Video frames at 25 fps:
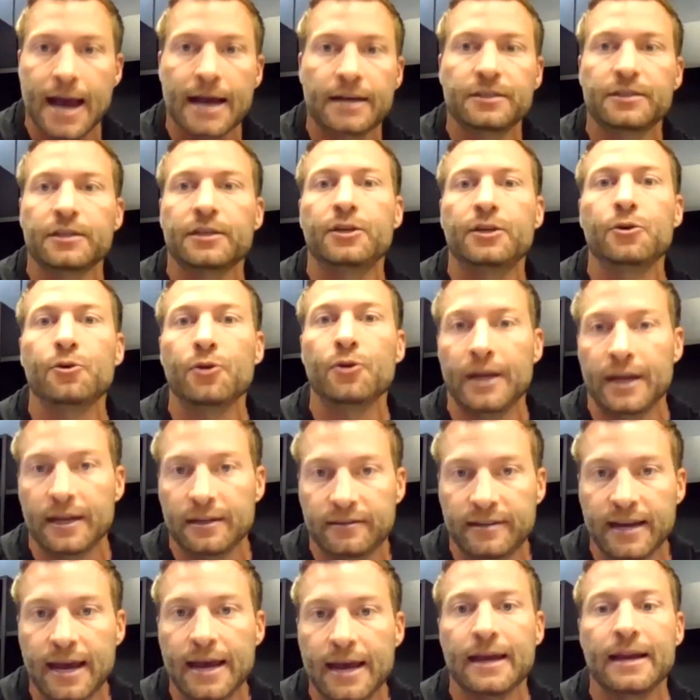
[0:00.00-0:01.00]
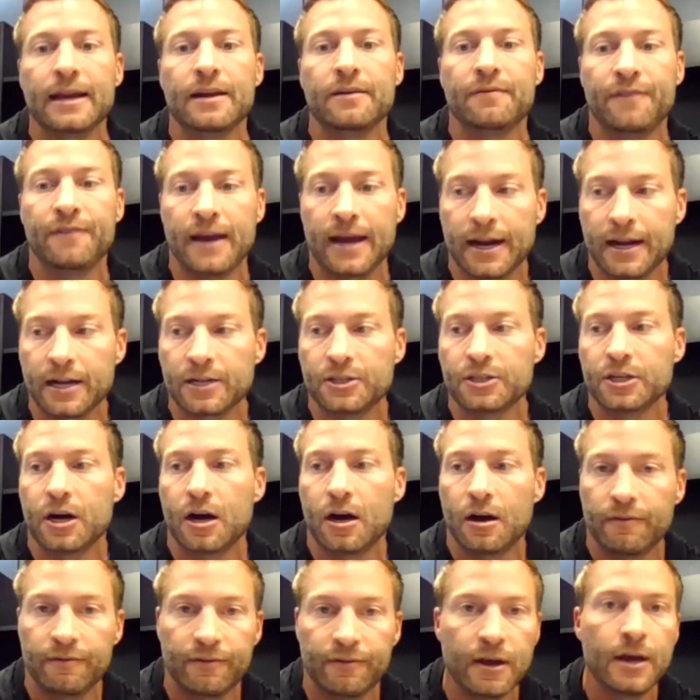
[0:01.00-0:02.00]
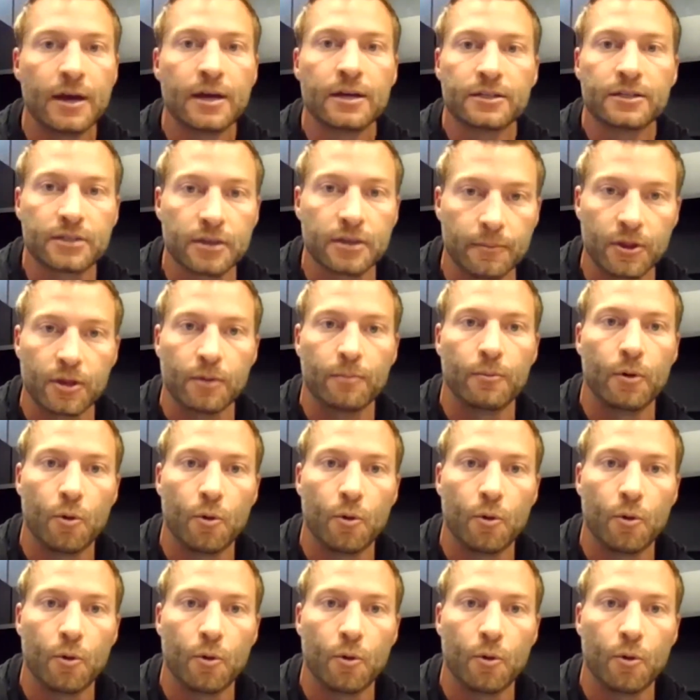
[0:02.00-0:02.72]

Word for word: executing and taking advantage of some of the